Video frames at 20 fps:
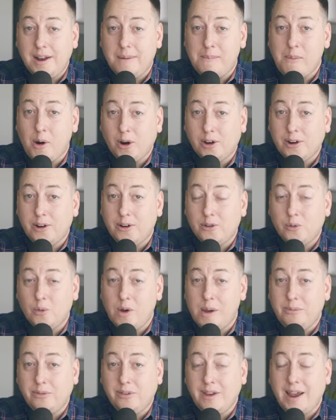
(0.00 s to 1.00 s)
a marketer's
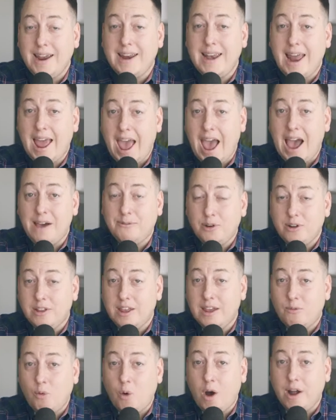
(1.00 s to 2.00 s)
website after
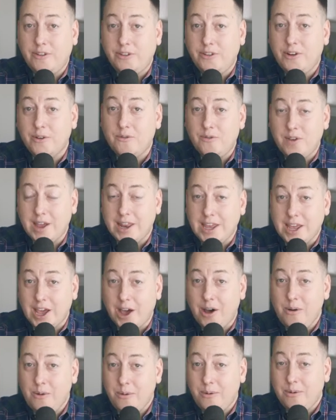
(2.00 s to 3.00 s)
they've watched your
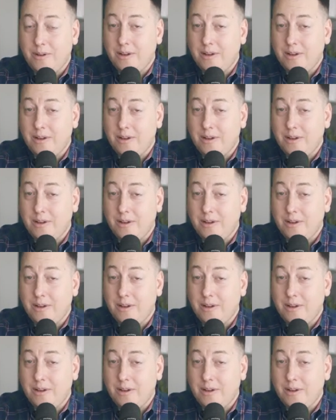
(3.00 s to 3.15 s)
video.